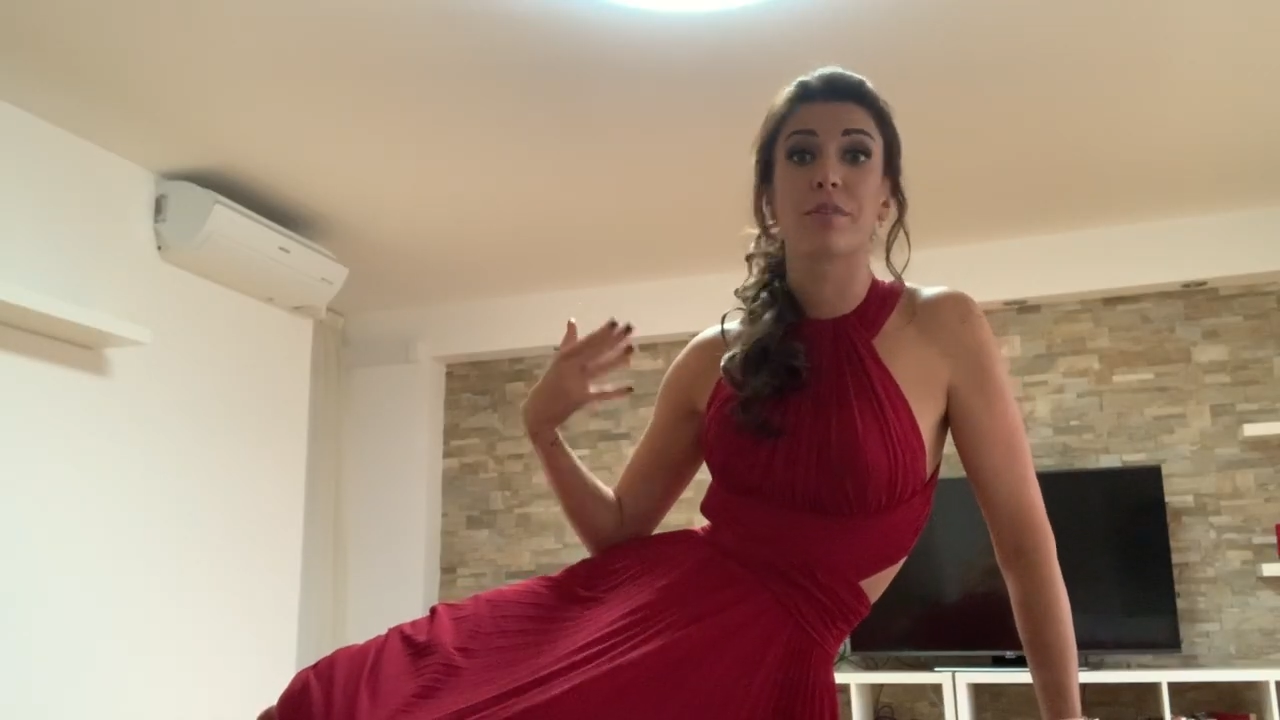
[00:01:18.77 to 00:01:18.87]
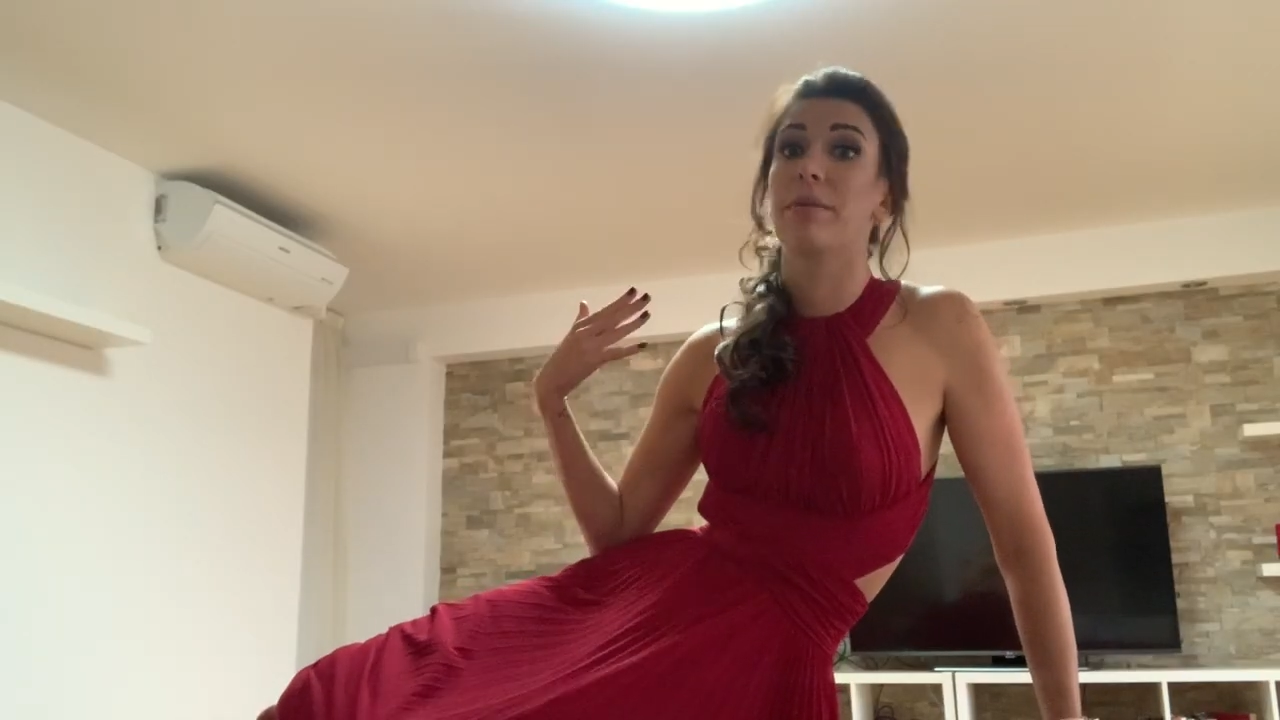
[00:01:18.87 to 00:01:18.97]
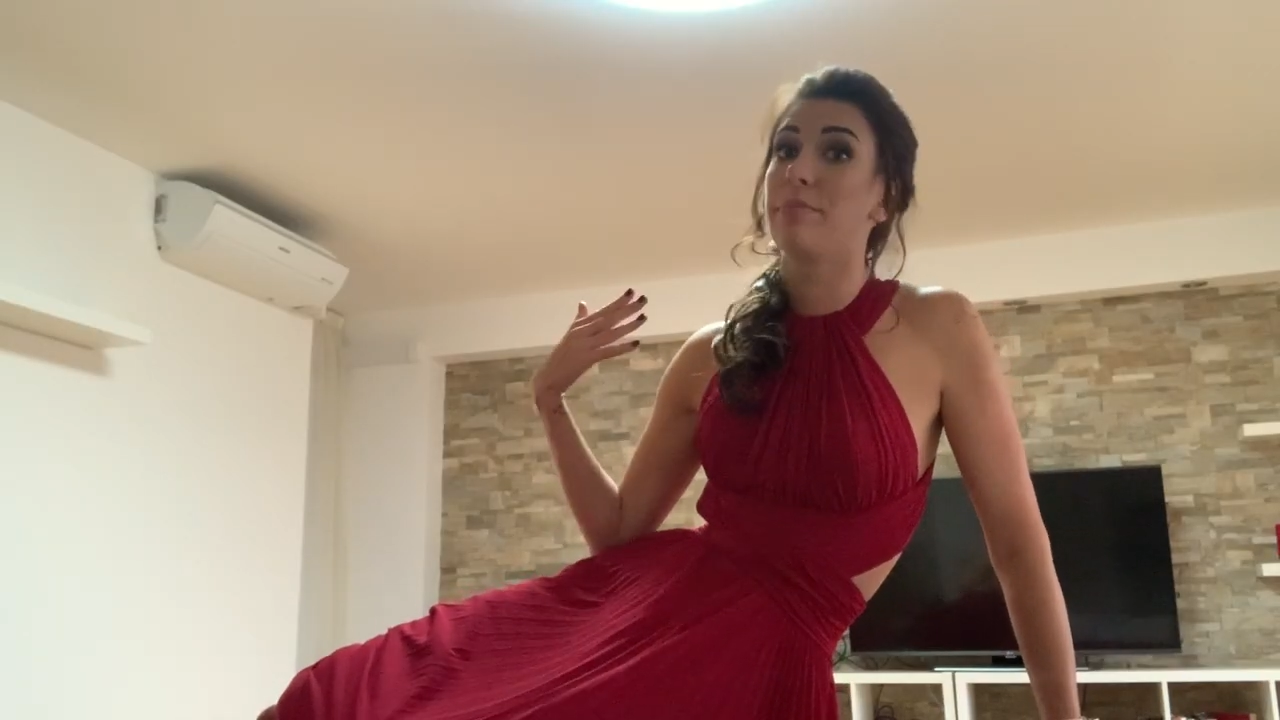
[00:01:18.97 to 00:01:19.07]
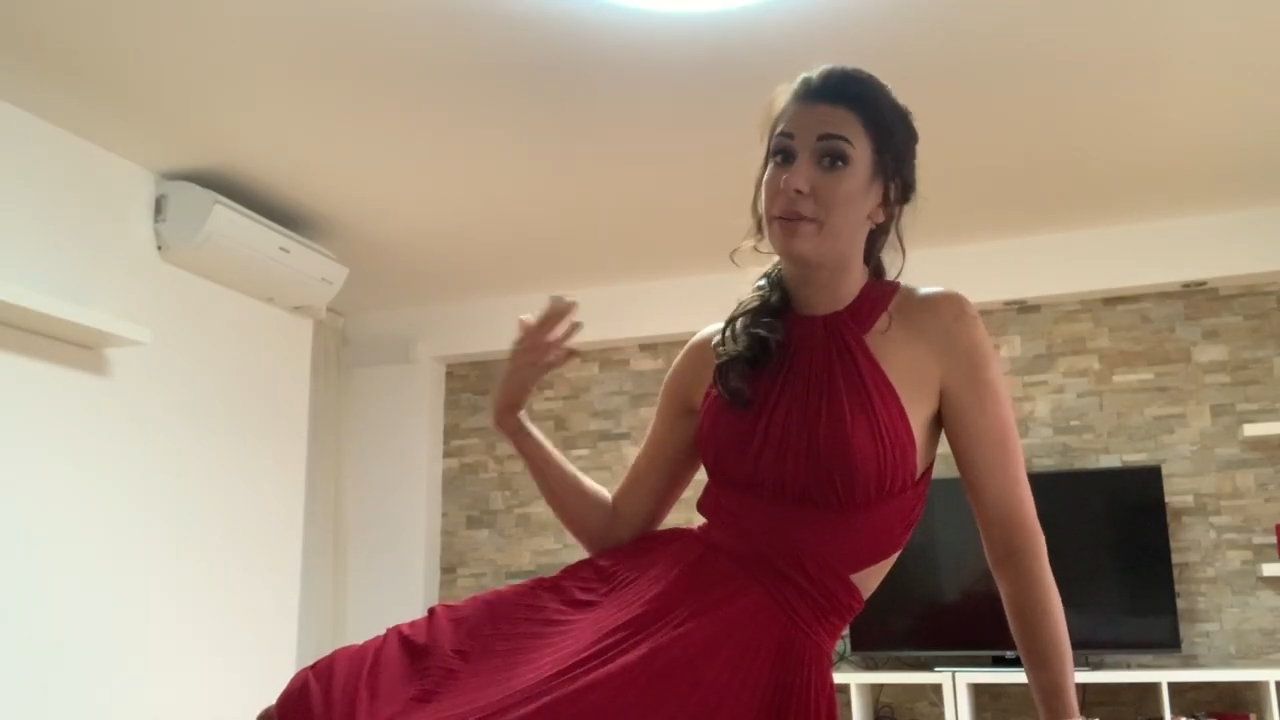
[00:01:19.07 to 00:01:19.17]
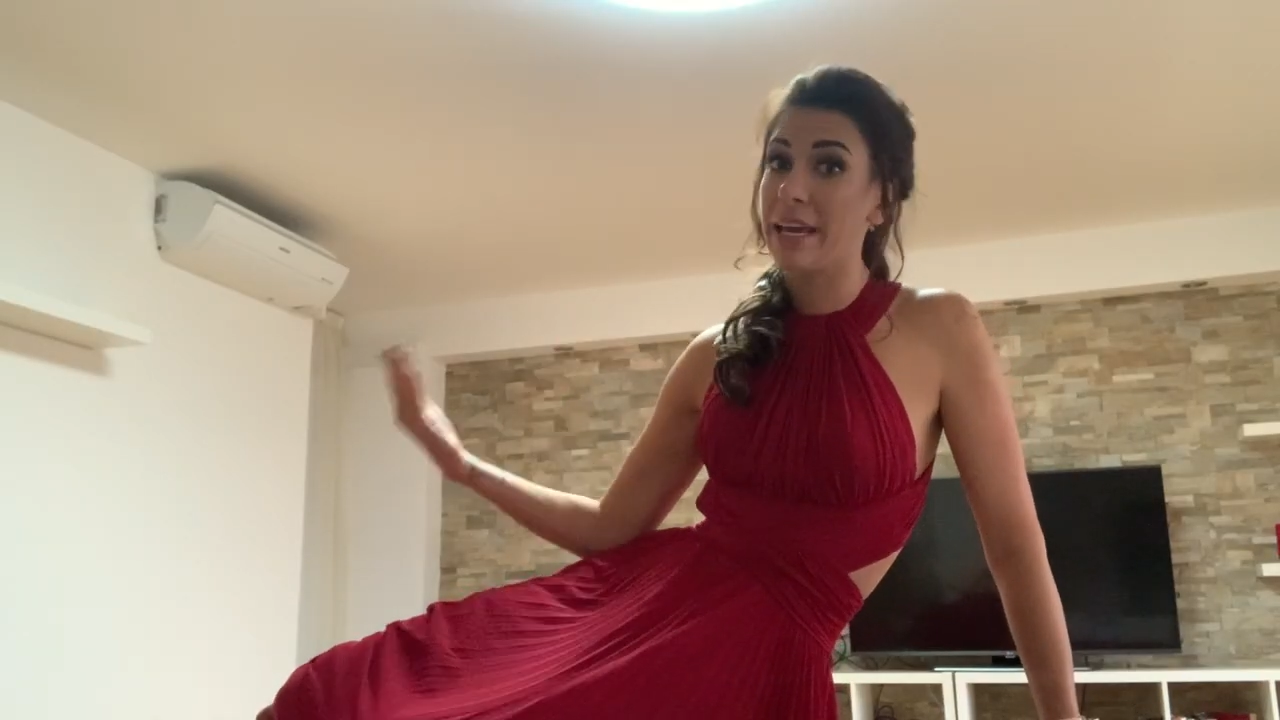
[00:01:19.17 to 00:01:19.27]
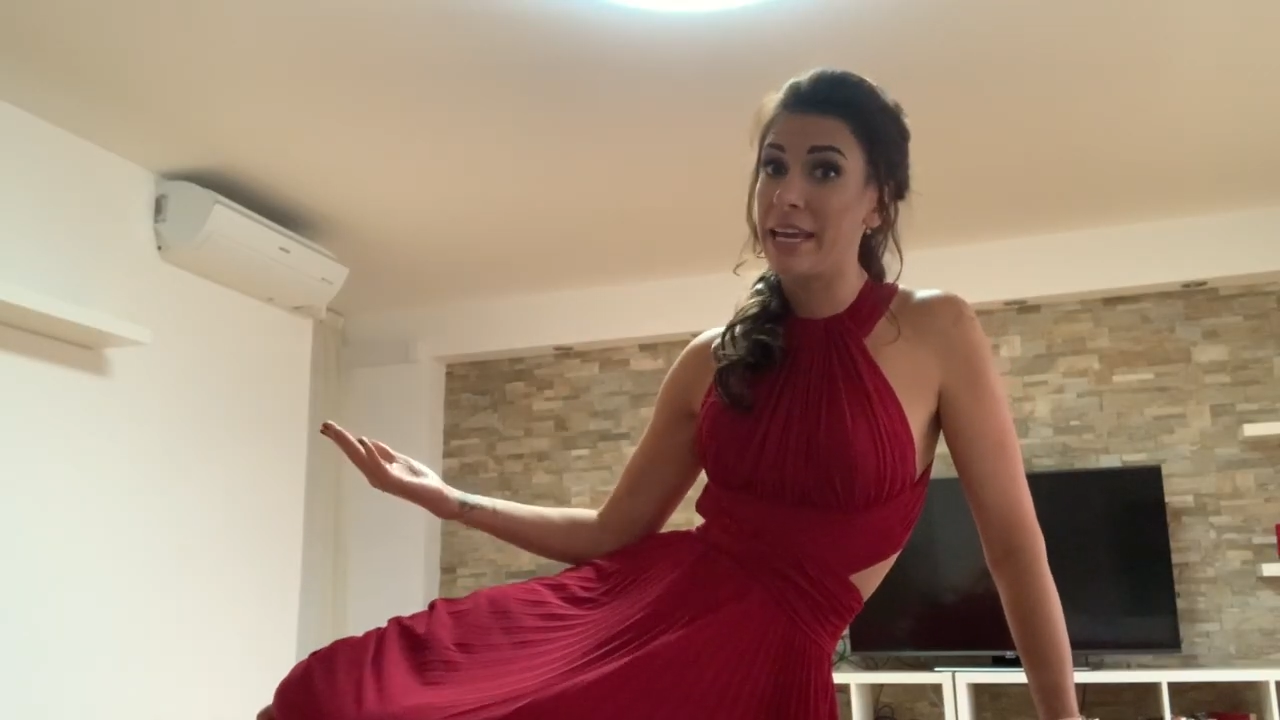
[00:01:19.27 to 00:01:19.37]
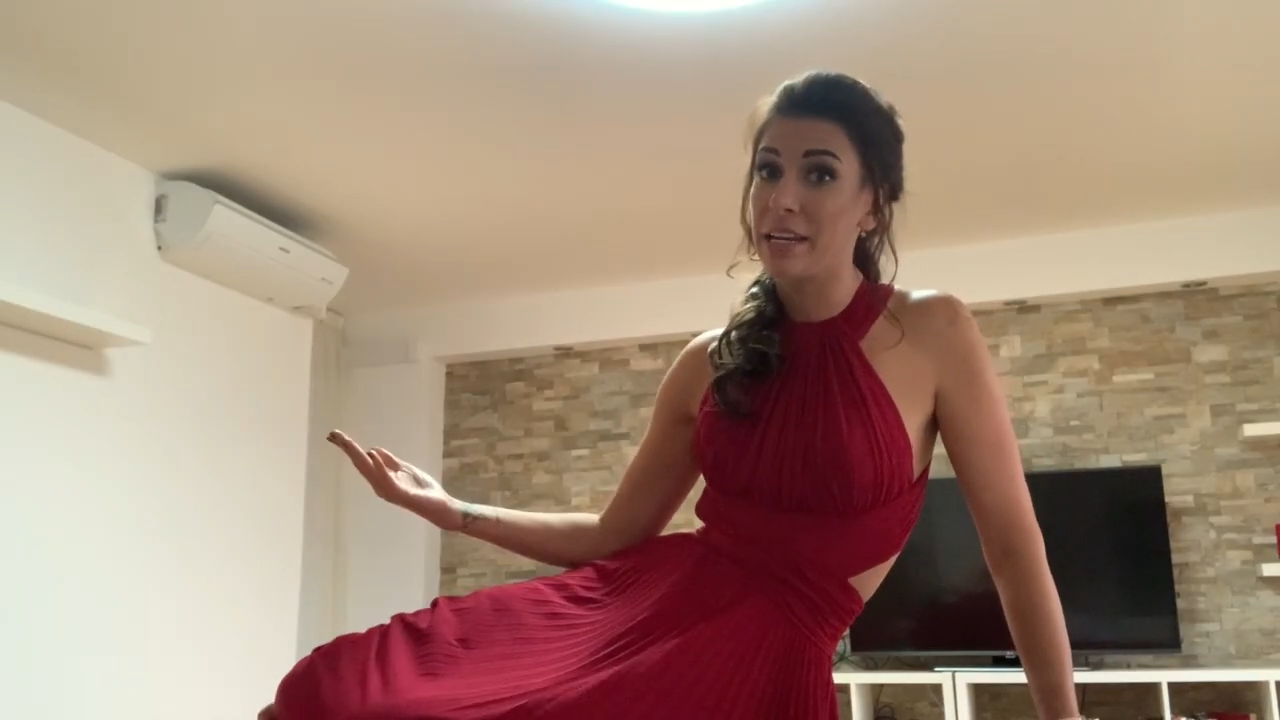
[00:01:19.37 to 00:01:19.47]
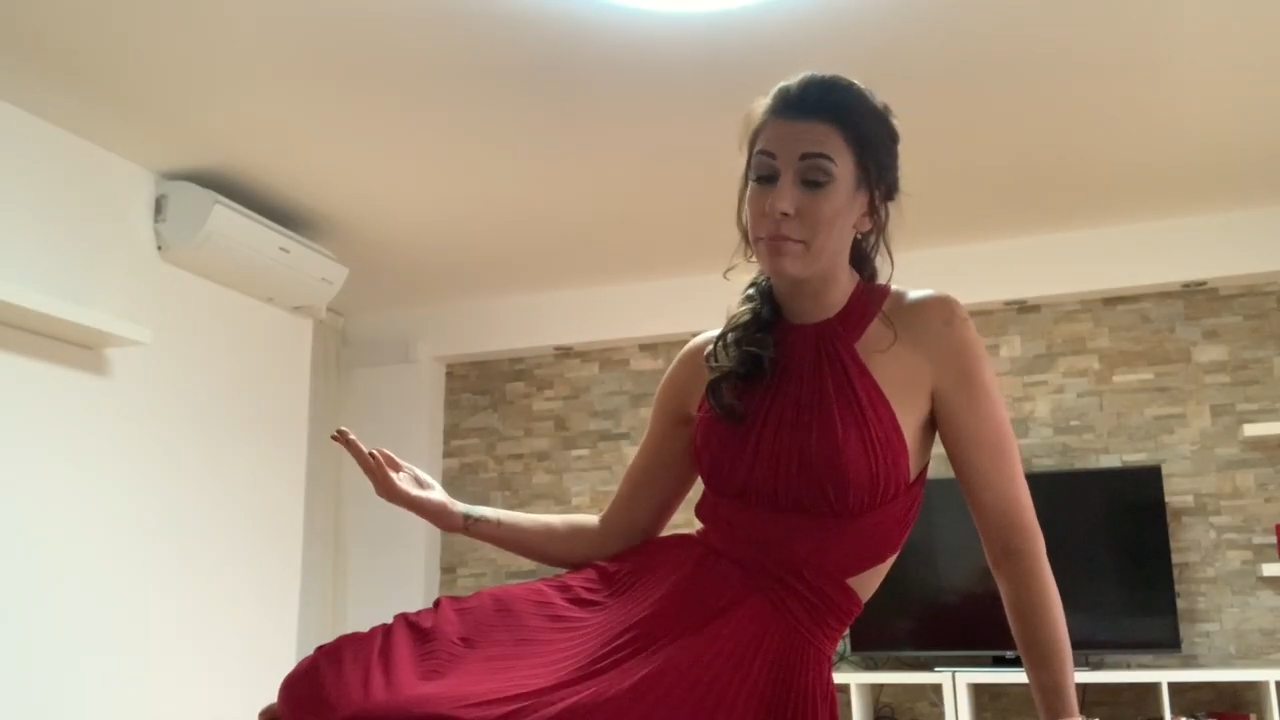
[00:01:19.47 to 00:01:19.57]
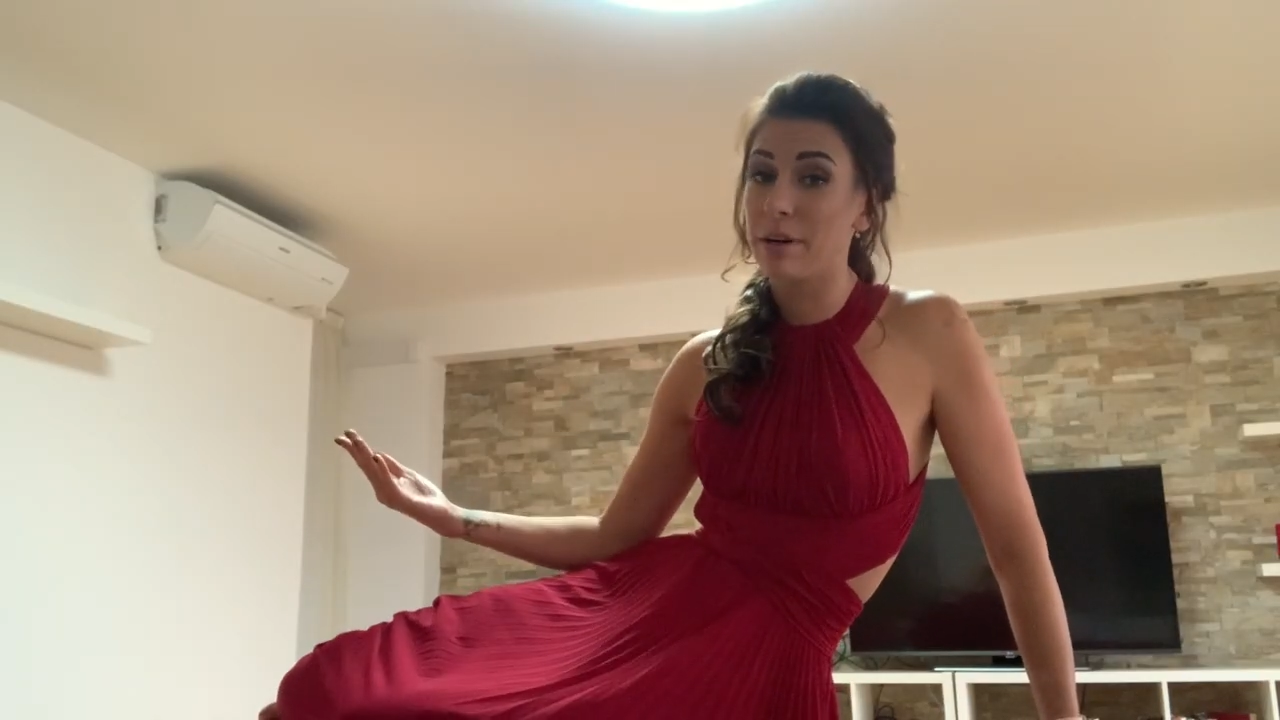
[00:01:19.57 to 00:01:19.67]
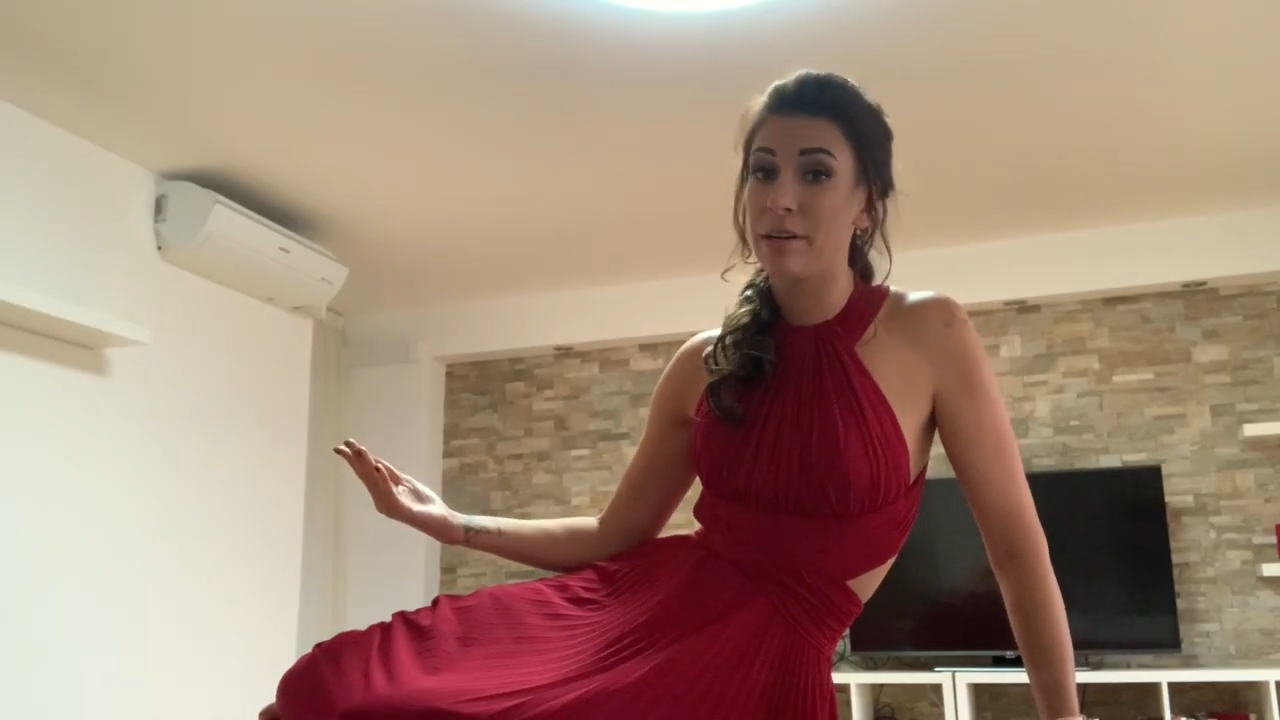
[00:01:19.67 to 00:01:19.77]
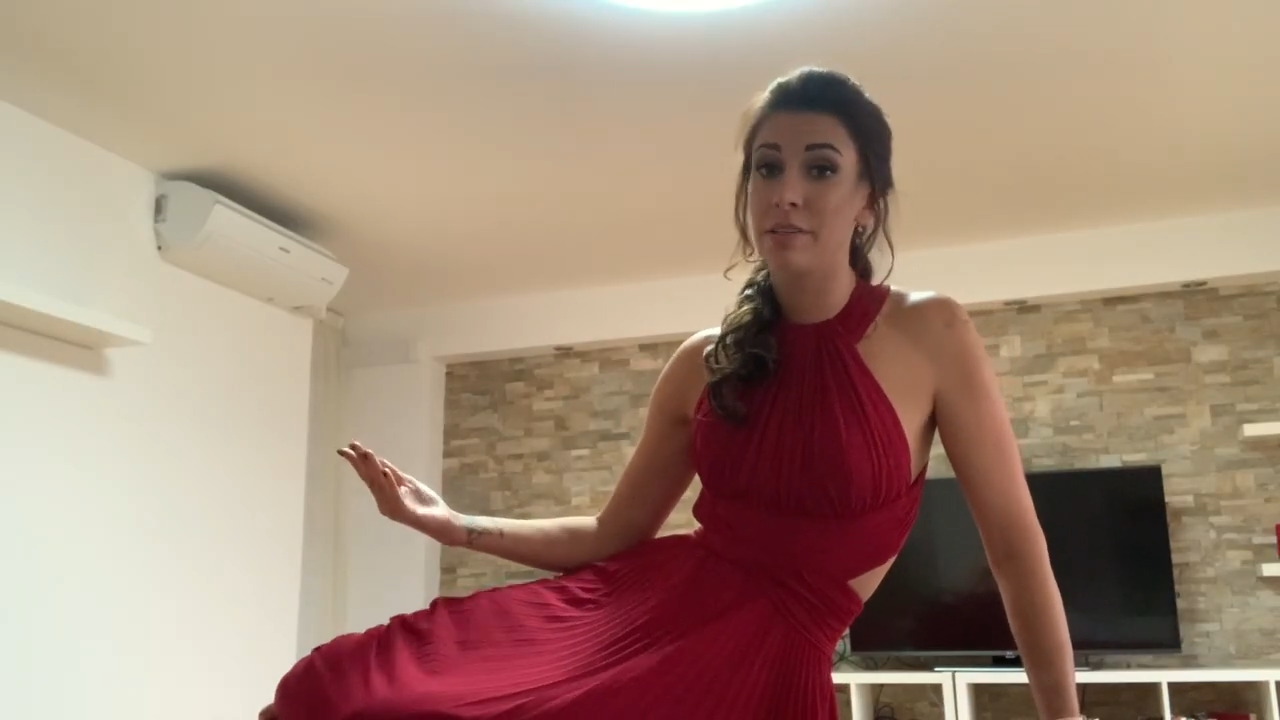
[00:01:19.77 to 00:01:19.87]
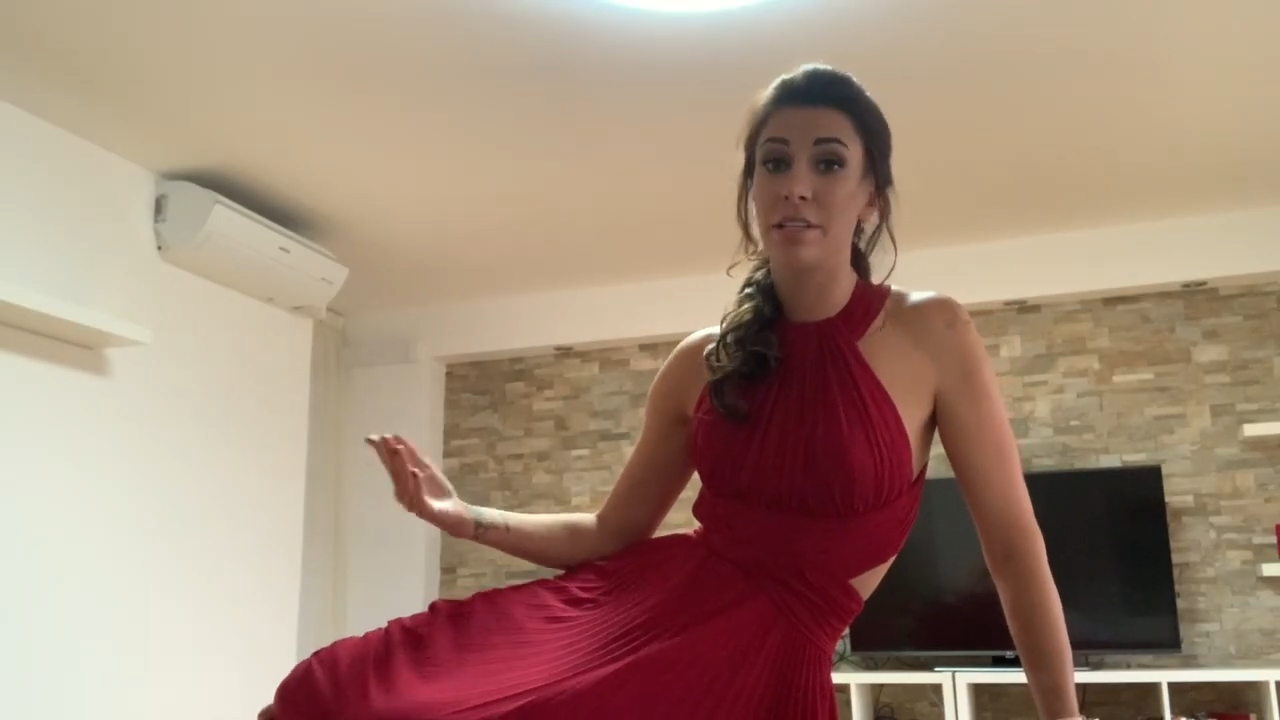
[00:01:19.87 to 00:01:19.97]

complaining about the